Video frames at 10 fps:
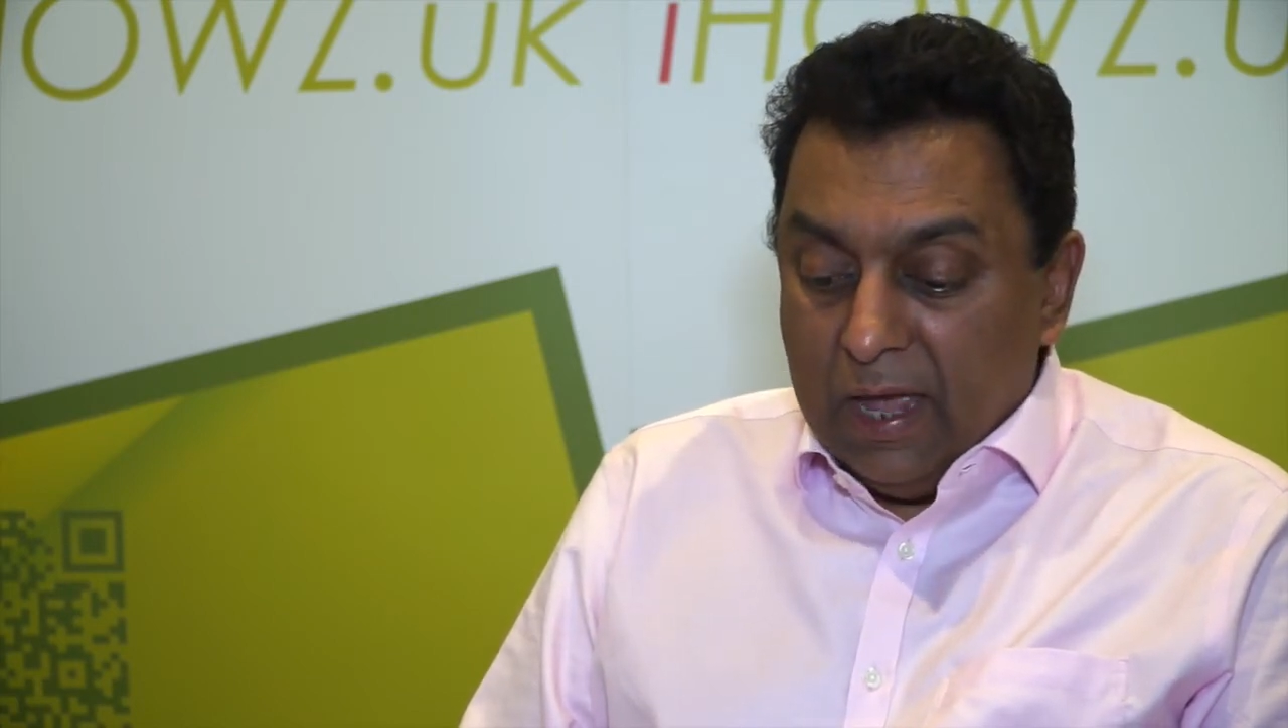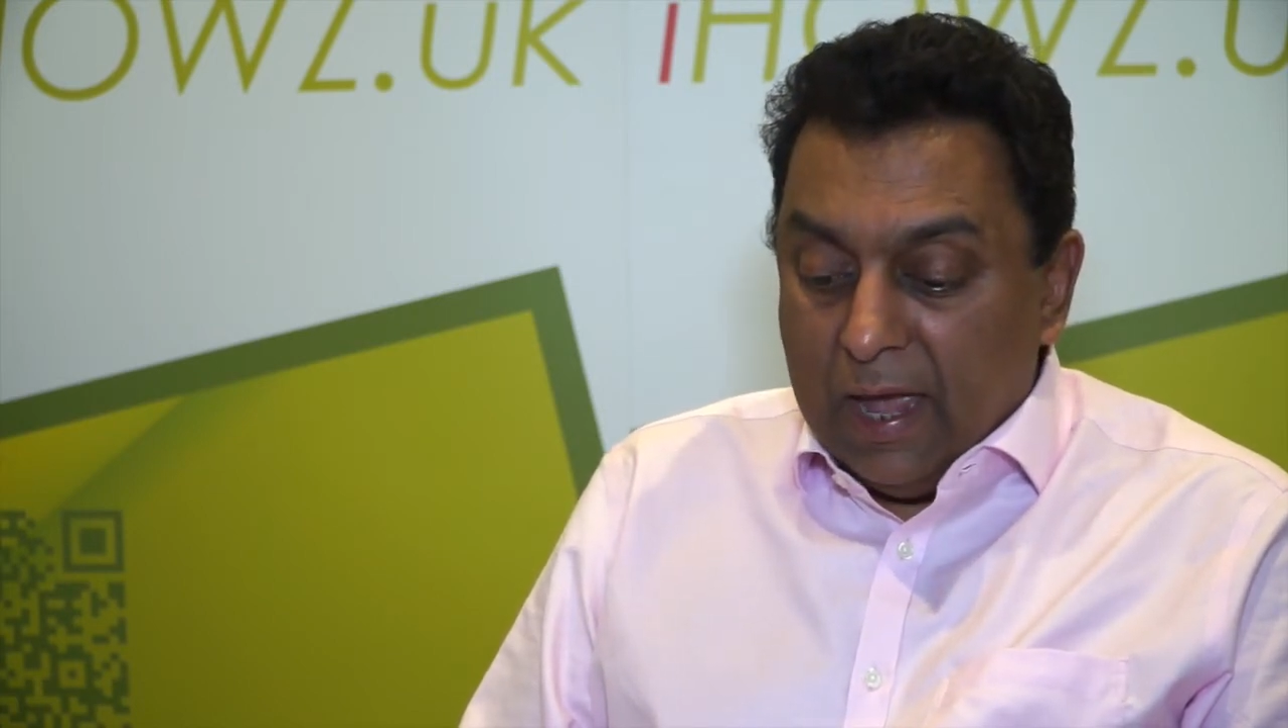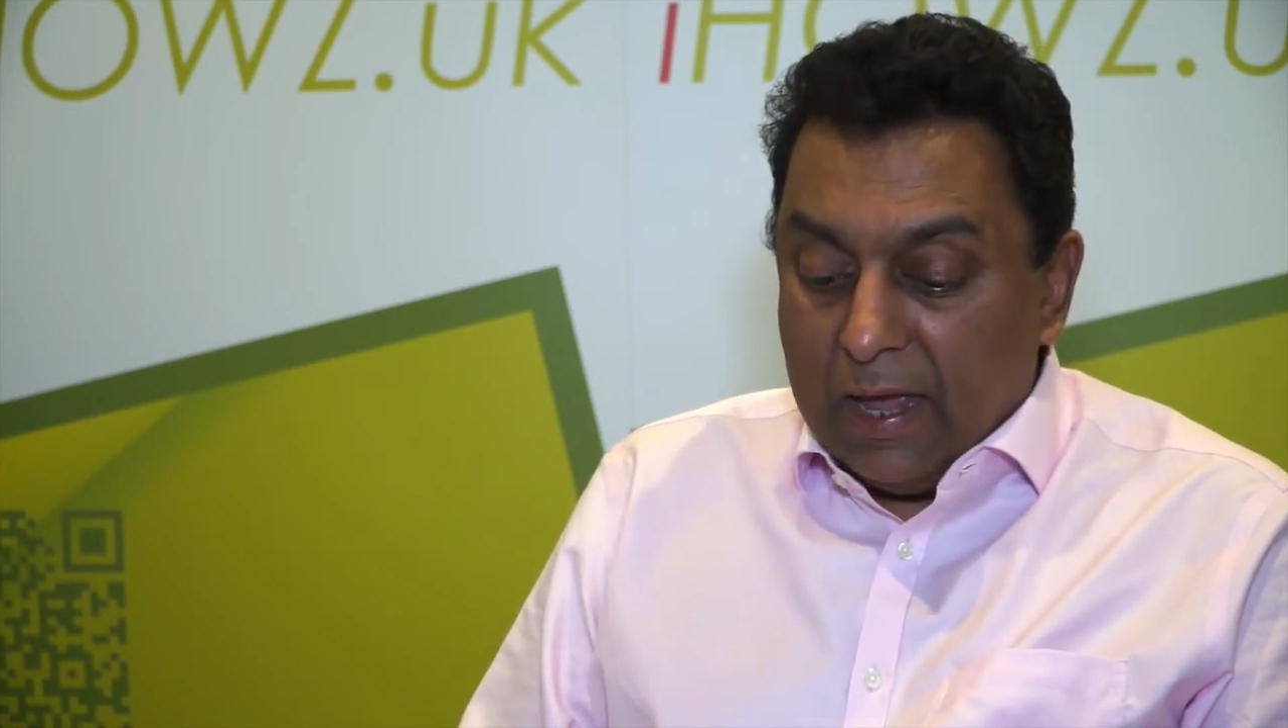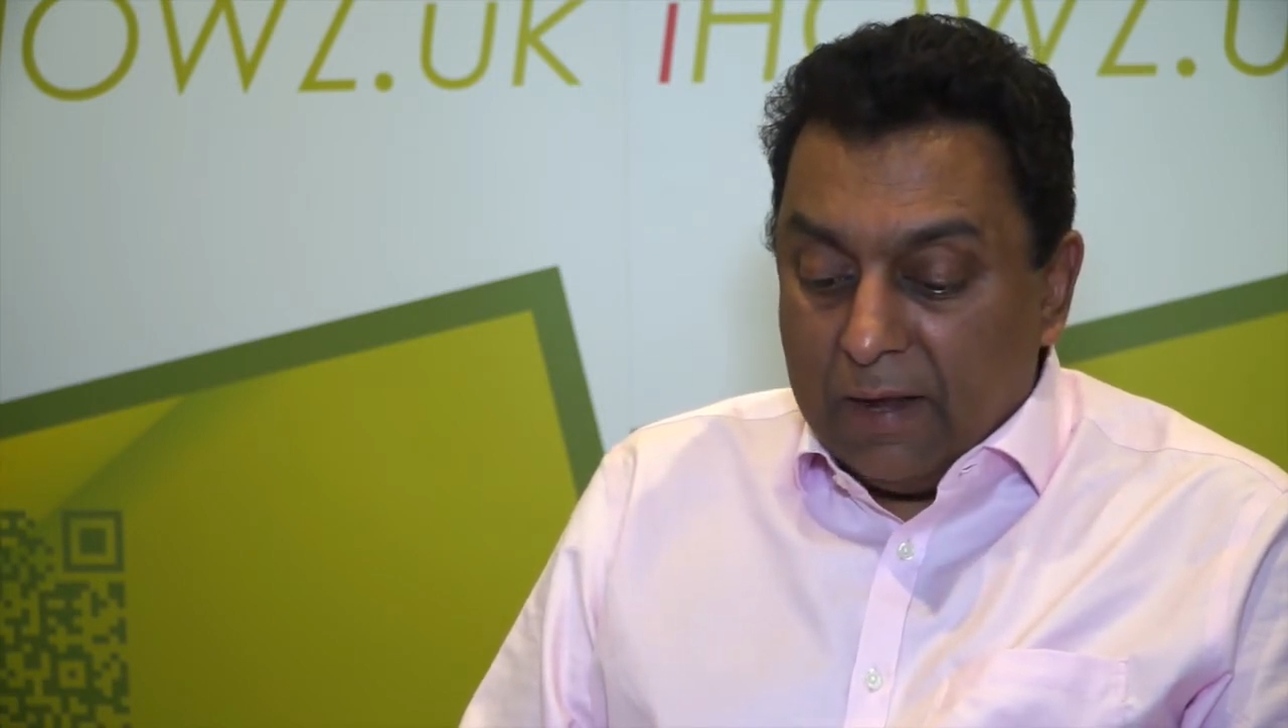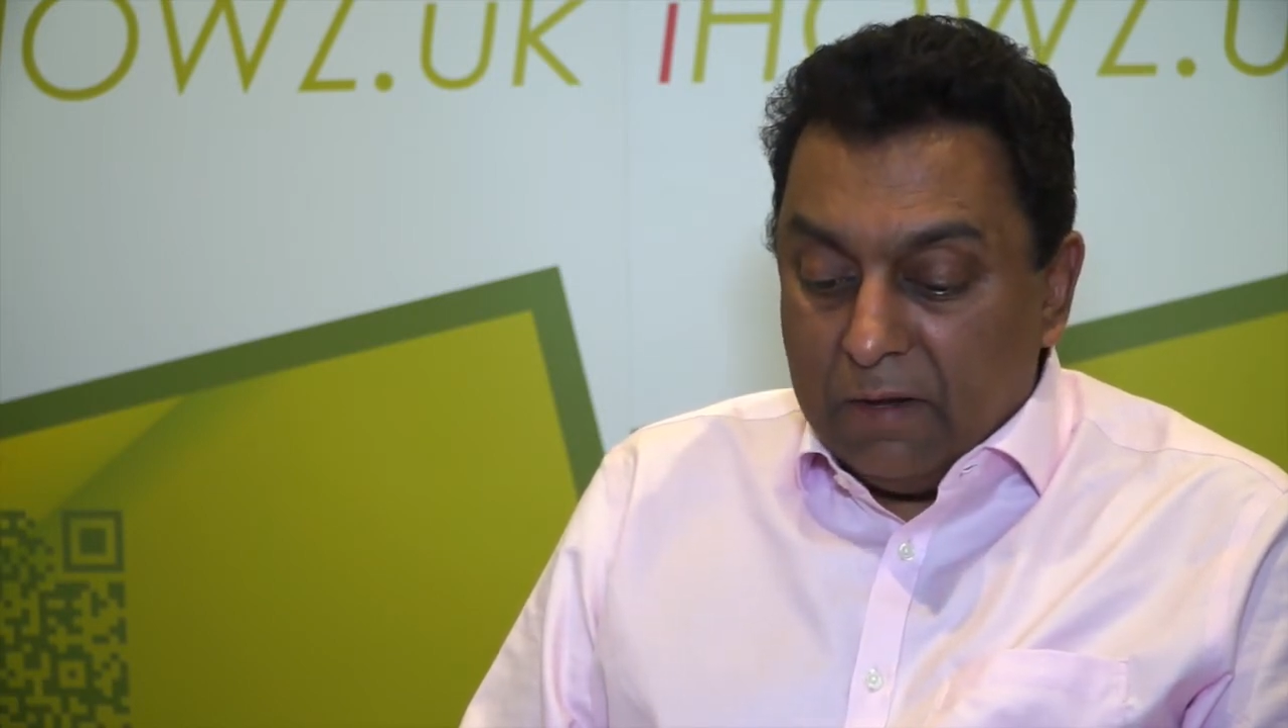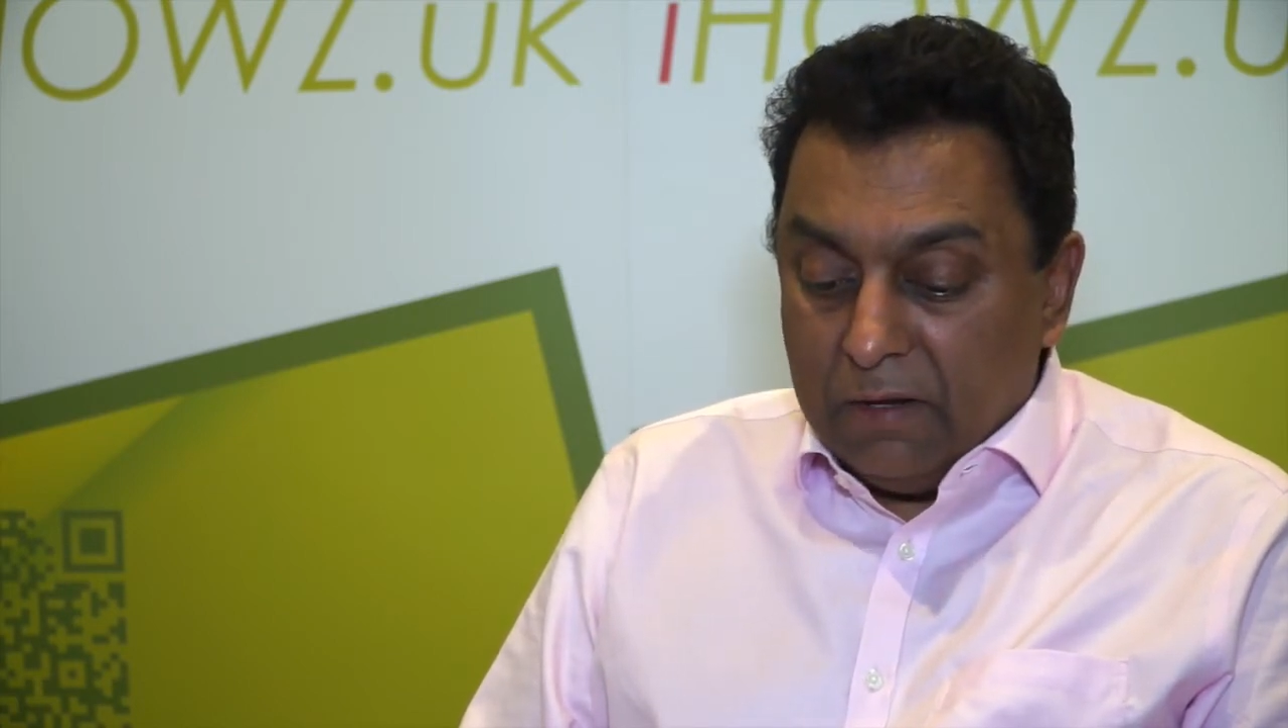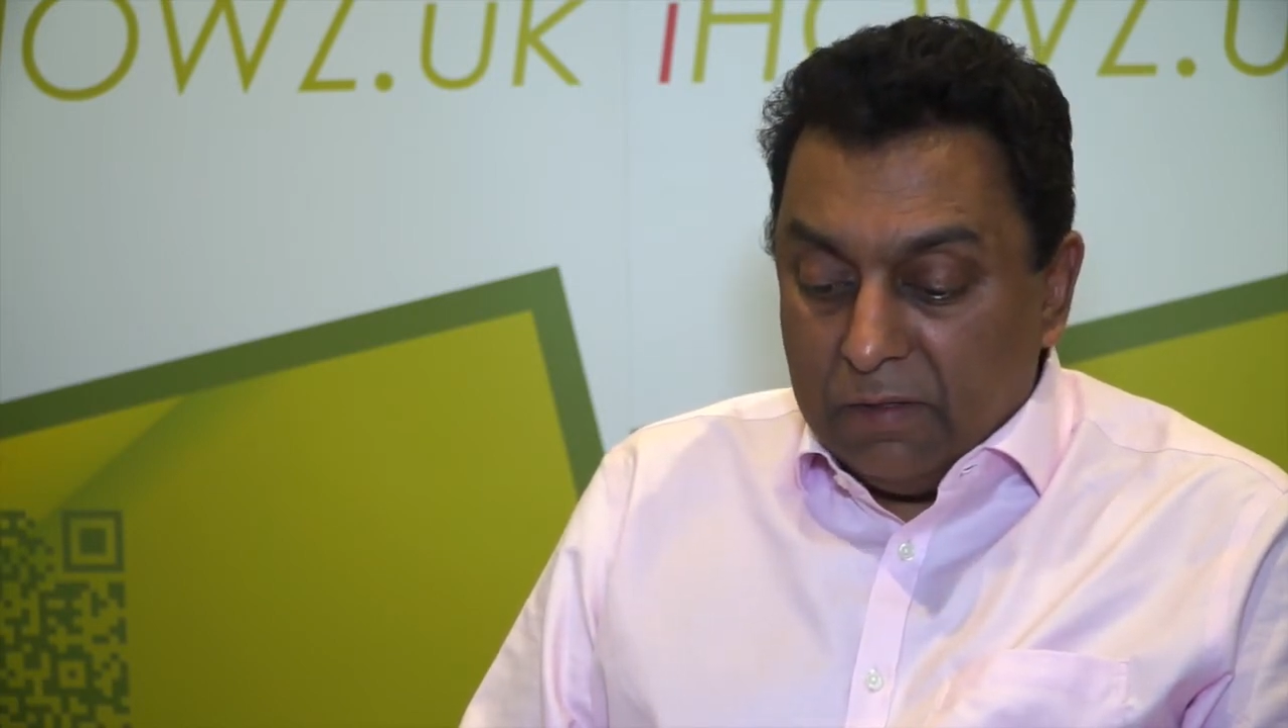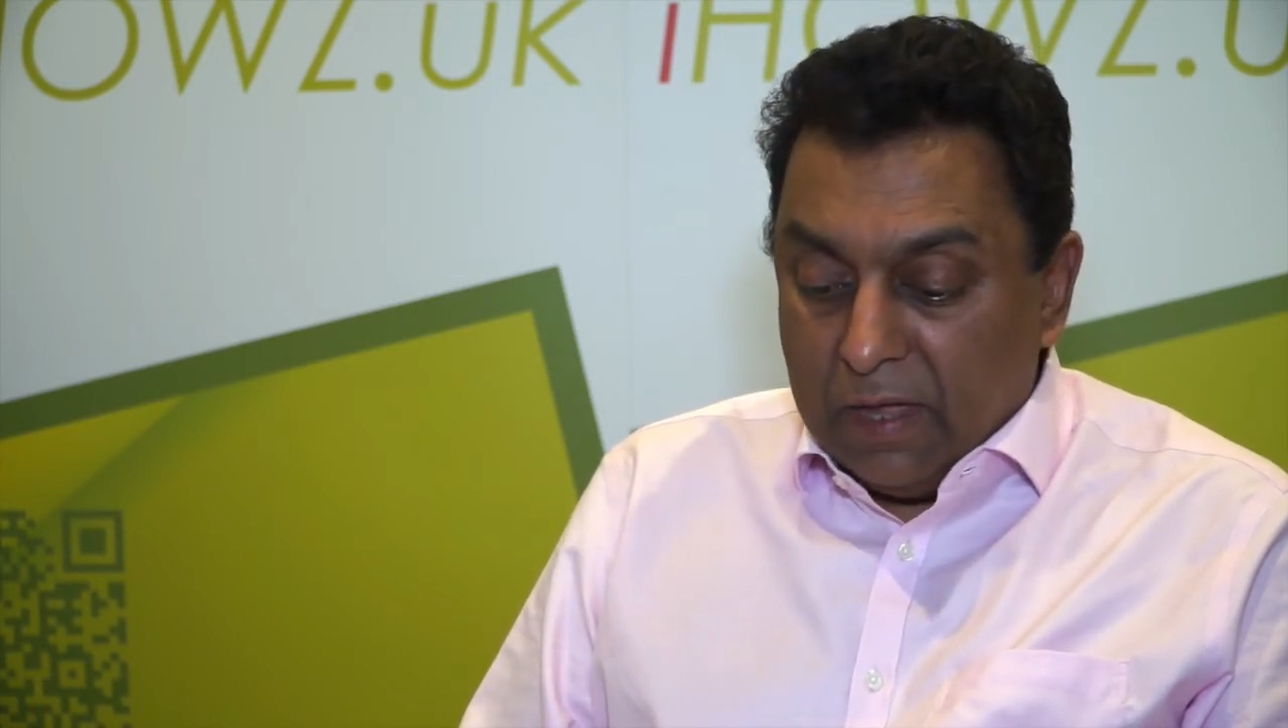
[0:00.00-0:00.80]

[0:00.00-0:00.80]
and